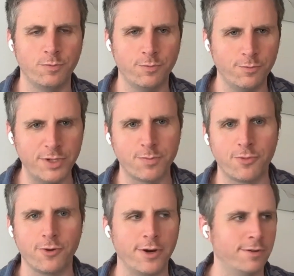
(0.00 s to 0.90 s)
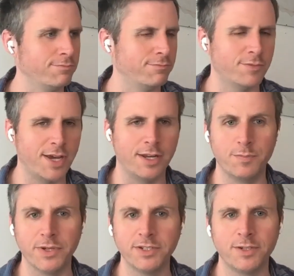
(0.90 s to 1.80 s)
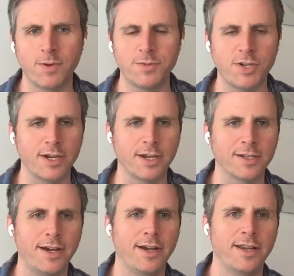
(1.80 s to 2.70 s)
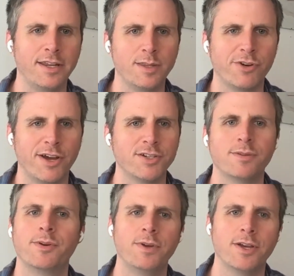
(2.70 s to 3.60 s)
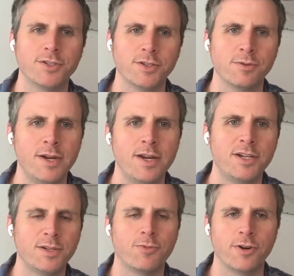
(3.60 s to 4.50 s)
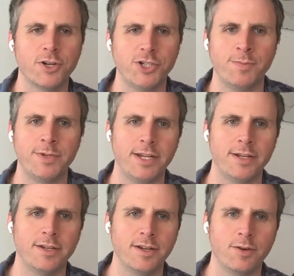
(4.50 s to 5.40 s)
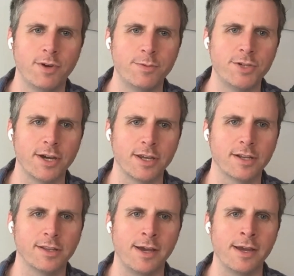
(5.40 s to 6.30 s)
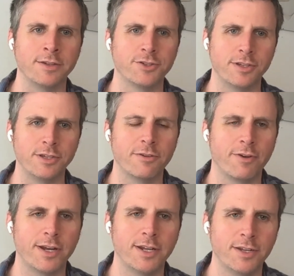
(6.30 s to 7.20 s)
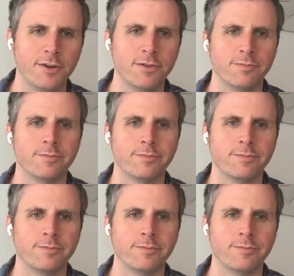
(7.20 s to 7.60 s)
we support kind of the built-in WebSocket client in the browser, but we also support a shimmed-in WebSocket client so that you can run it in Node.